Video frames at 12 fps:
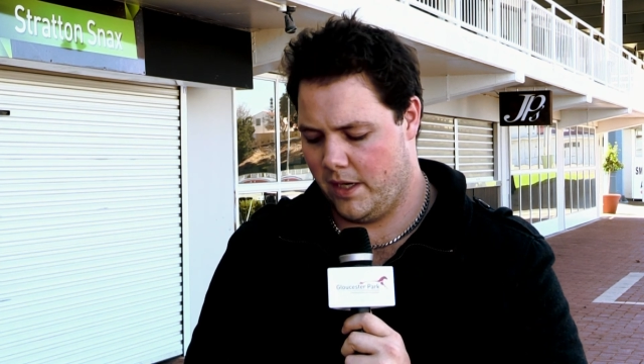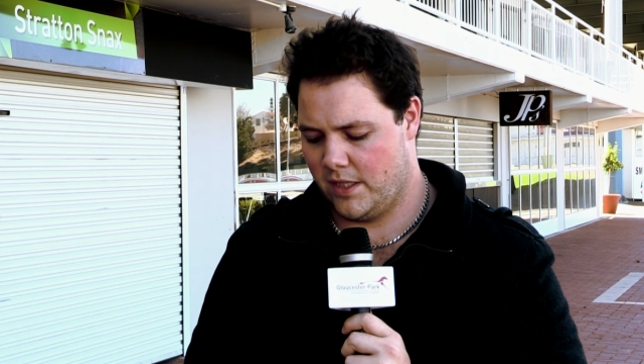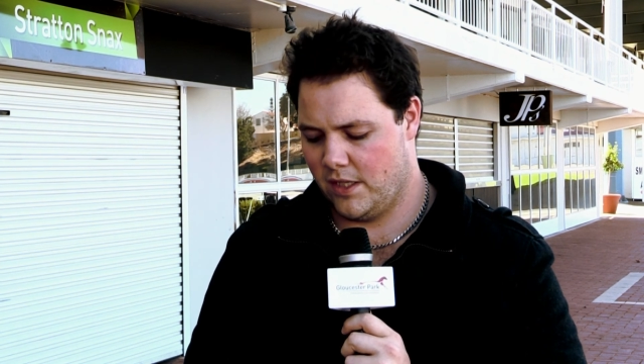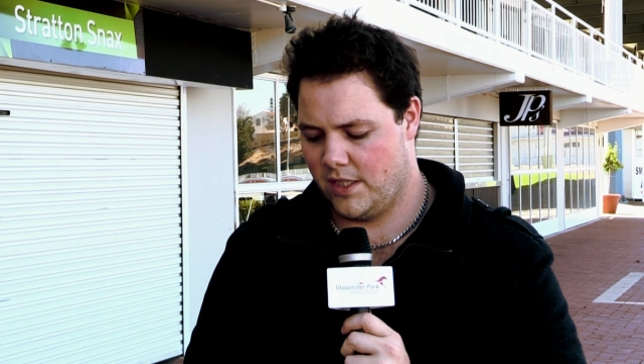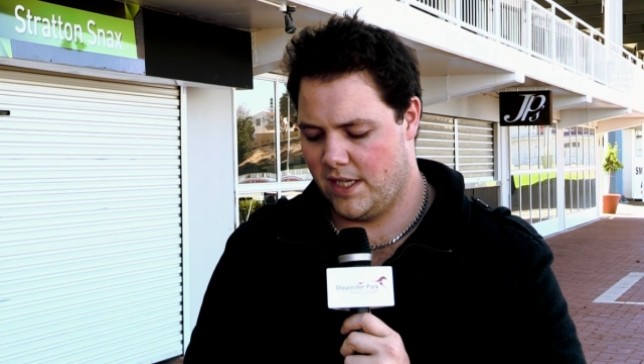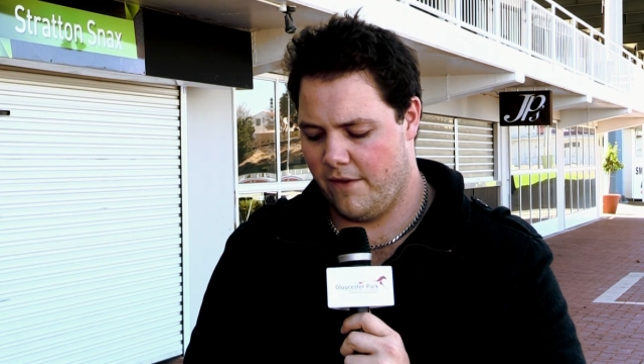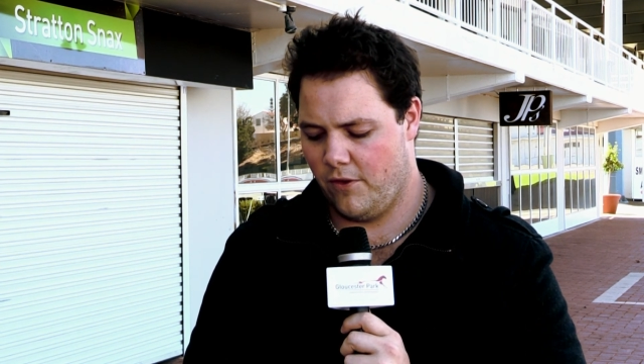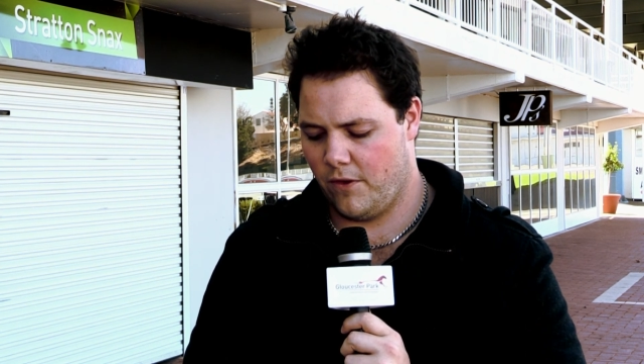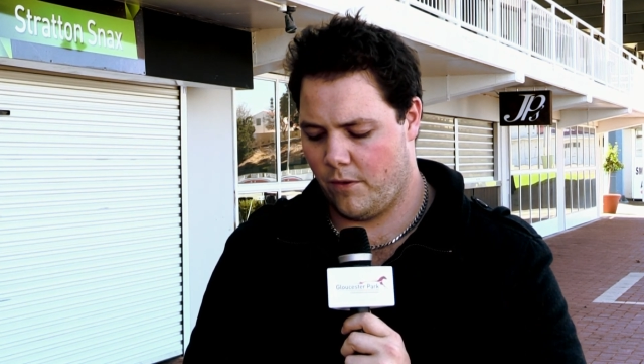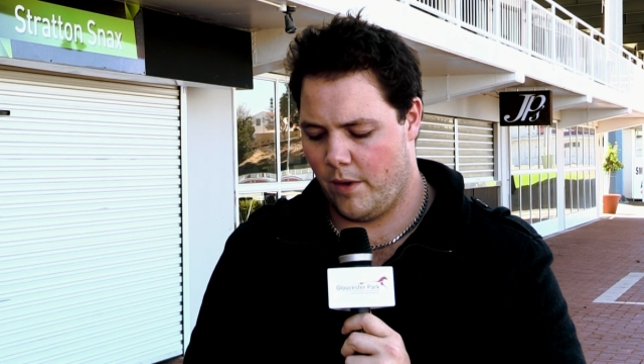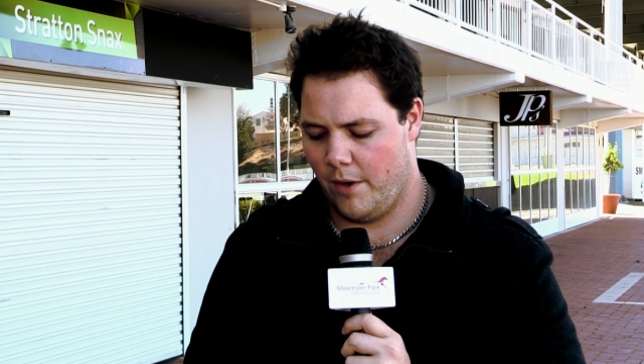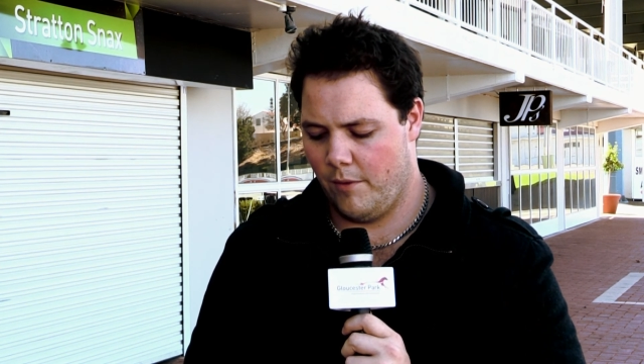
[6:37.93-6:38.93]
So 7,
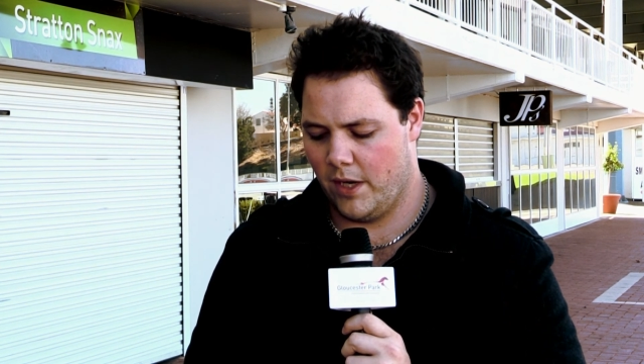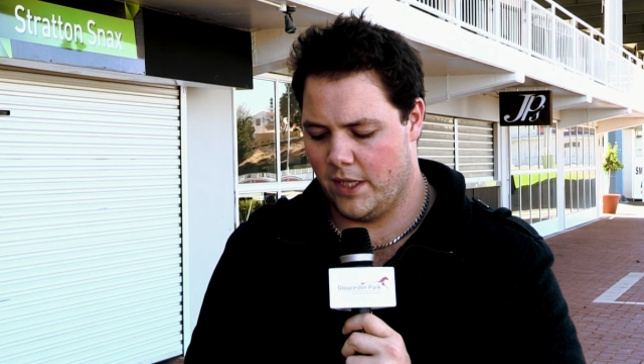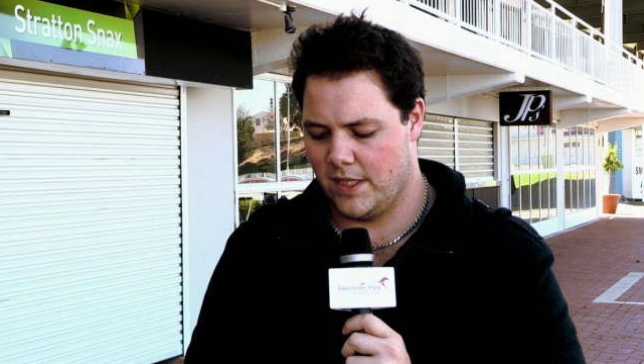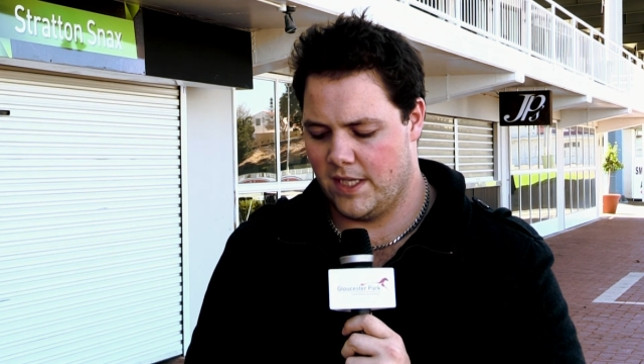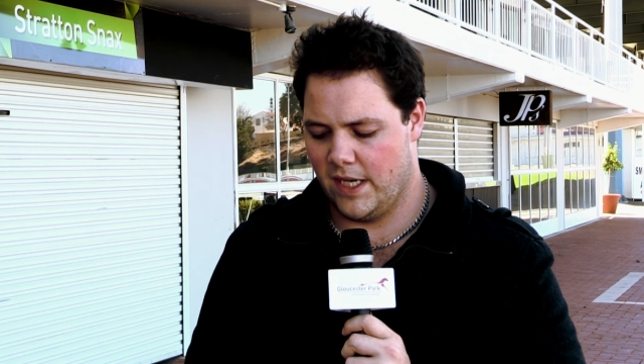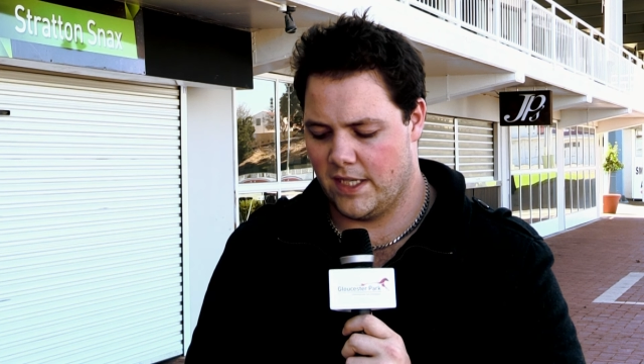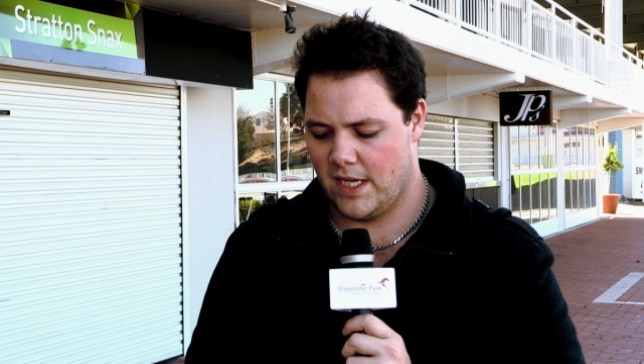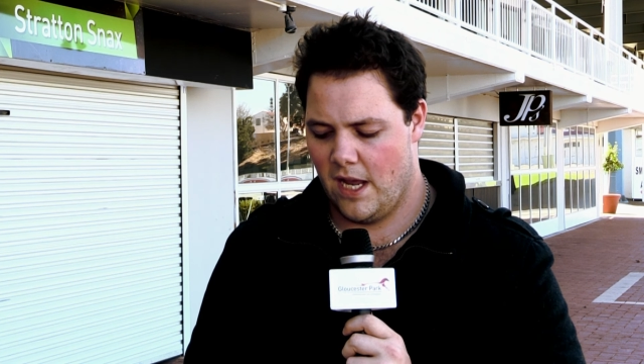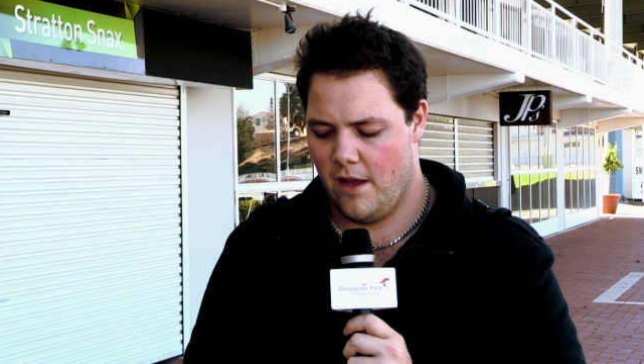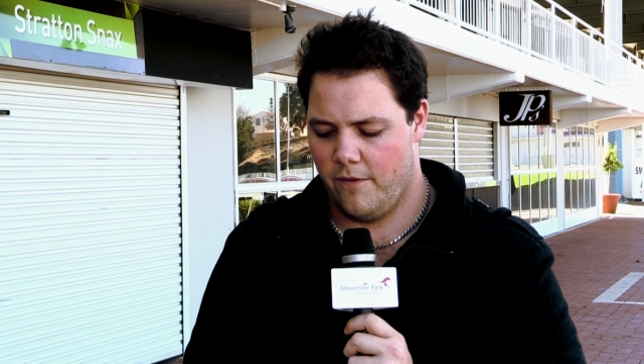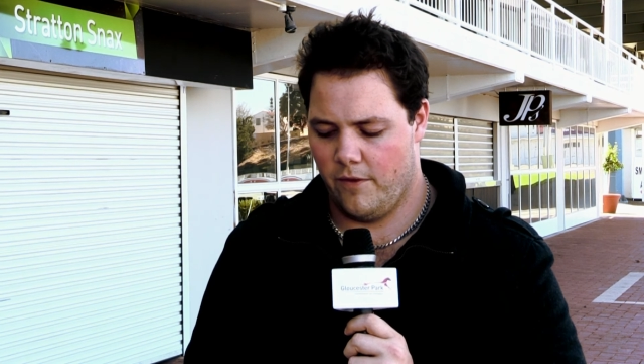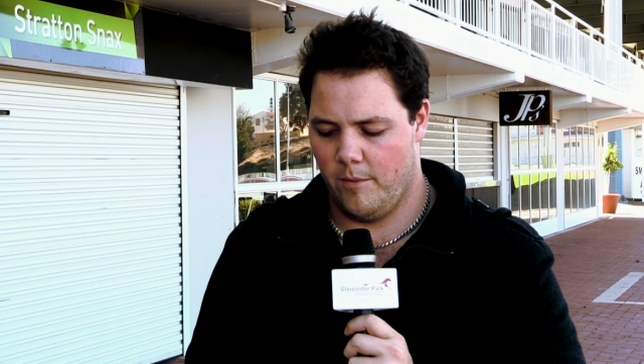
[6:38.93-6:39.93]
3, 1 and 6
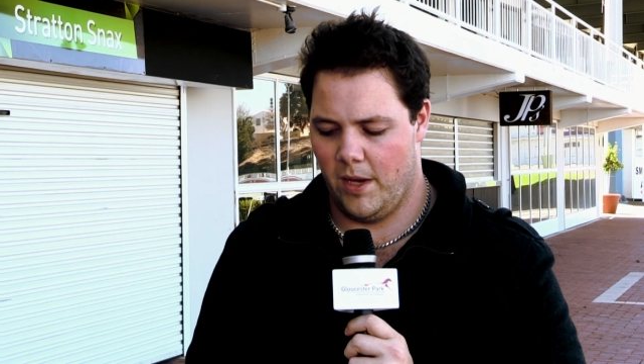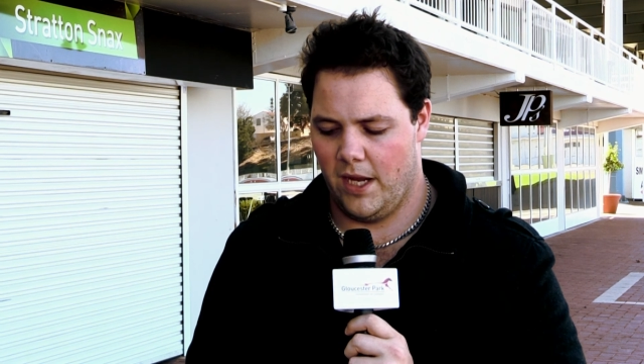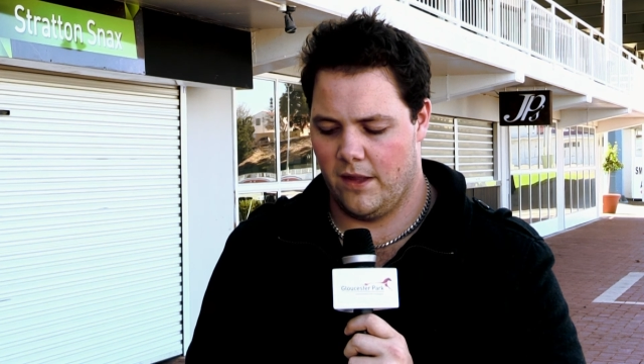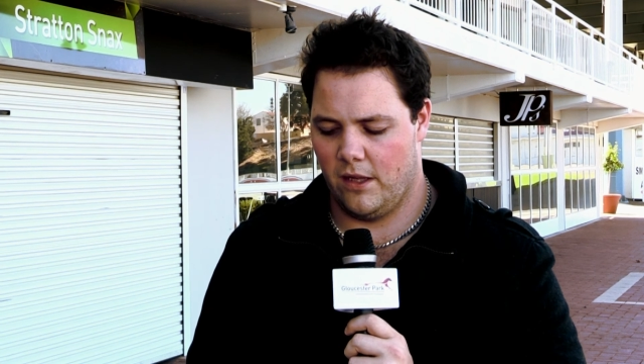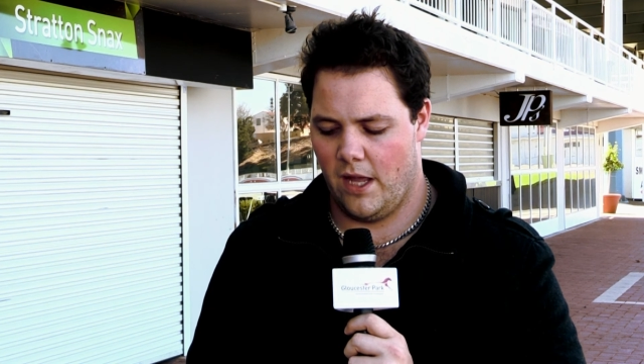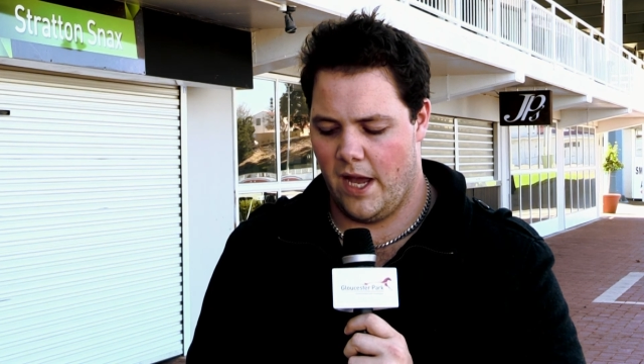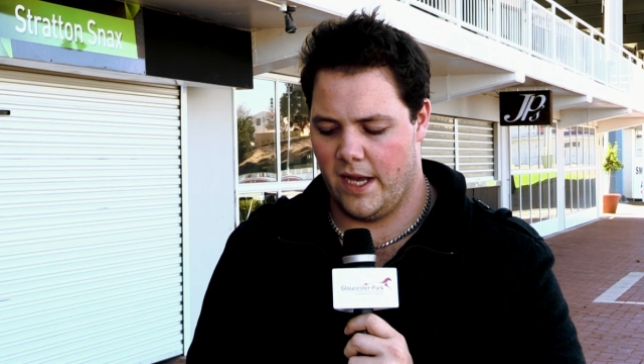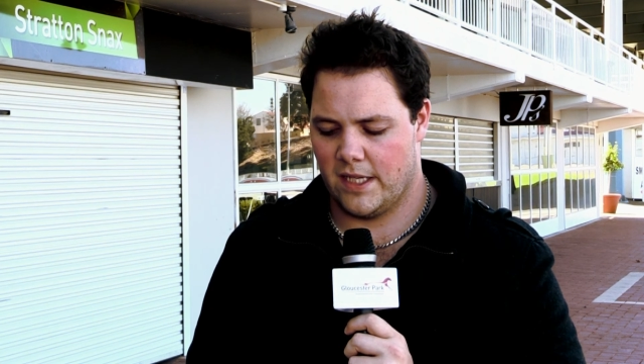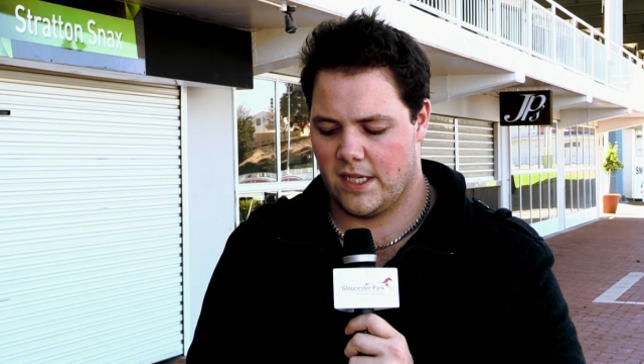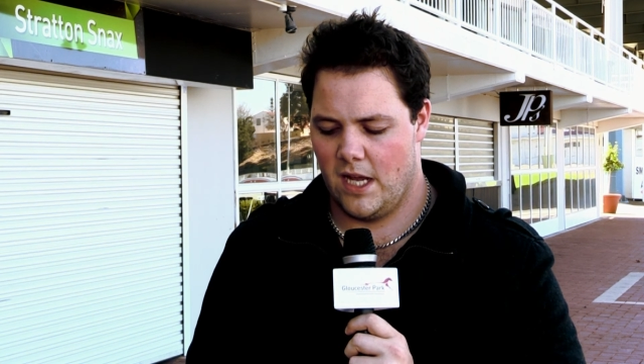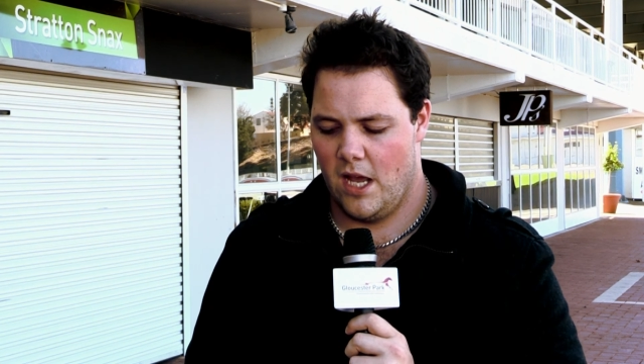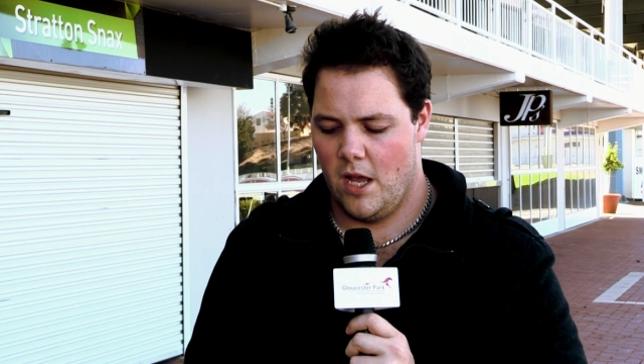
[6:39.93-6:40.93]
for me in the last.